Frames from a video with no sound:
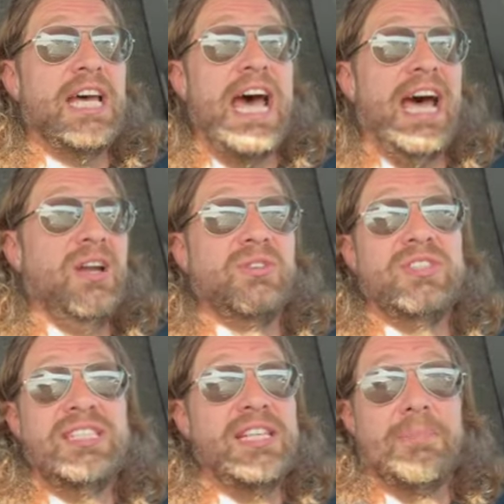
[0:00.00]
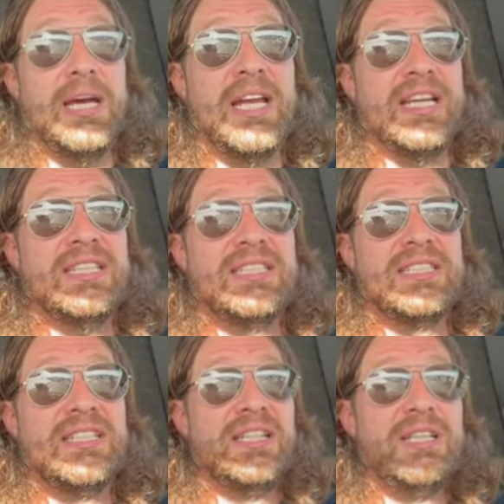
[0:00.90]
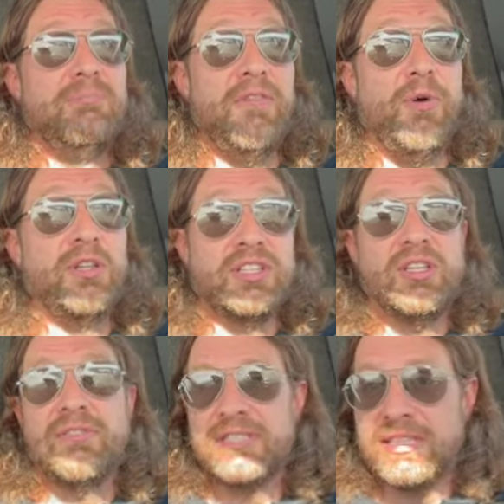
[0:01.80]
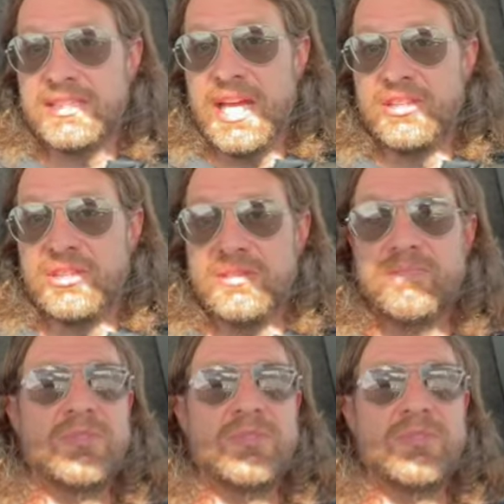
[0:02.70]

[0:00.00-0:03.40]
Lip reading: I don't see the bikes before the service is scheduled.